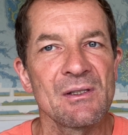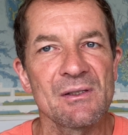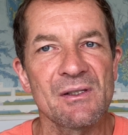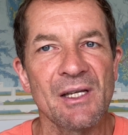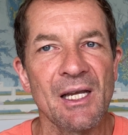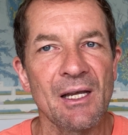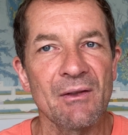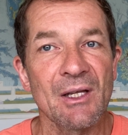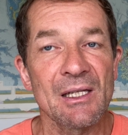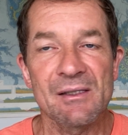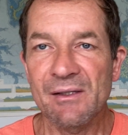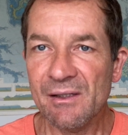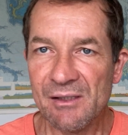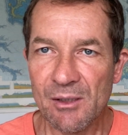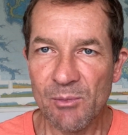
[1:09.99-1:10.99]
saying that
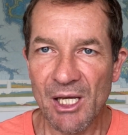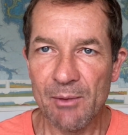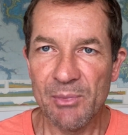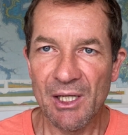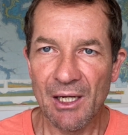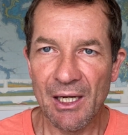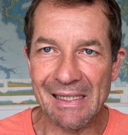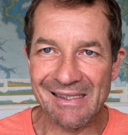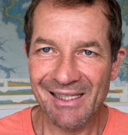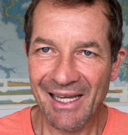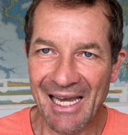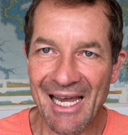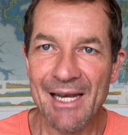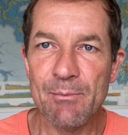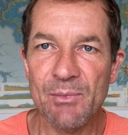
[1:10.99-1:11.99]
system APIs
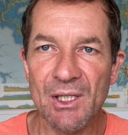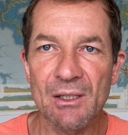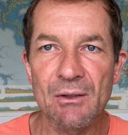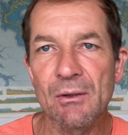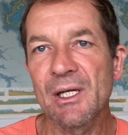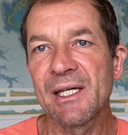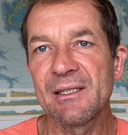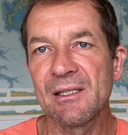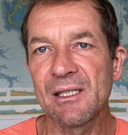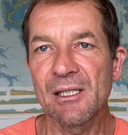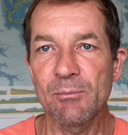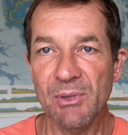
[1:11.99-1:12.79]
can be a good idea,